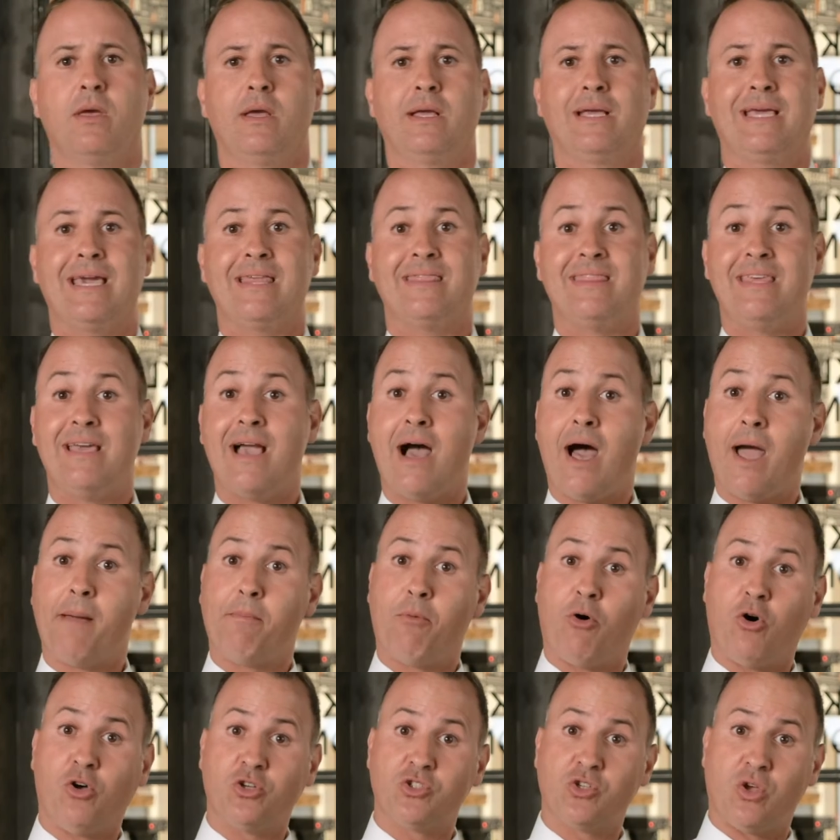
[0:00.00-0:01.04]
Get the
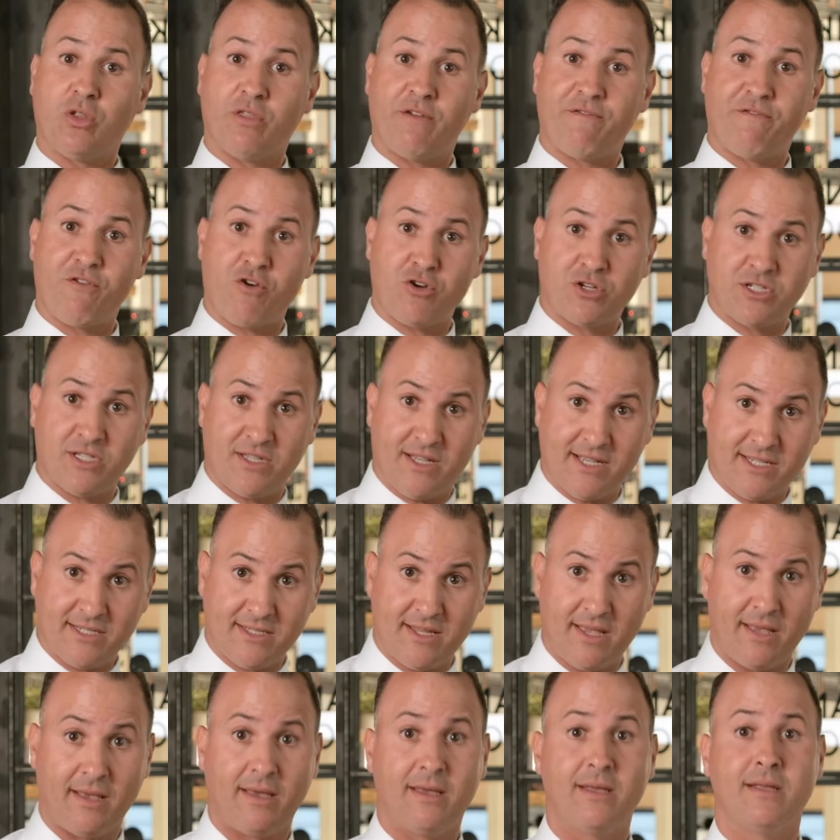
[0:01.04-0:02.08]
eyeballs on the first
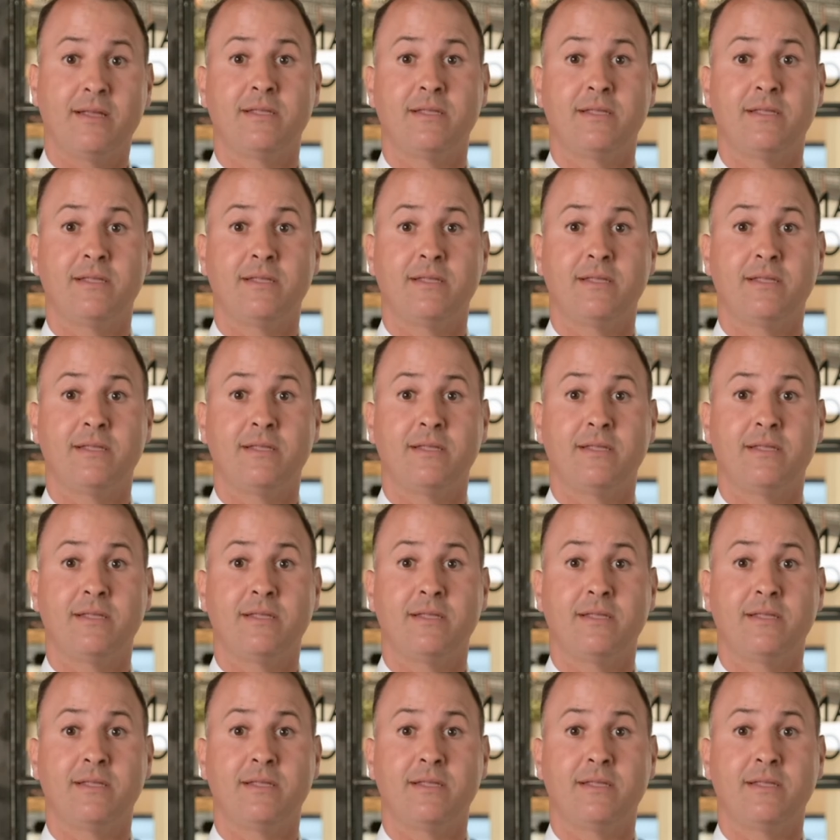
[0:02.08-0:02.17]
listing.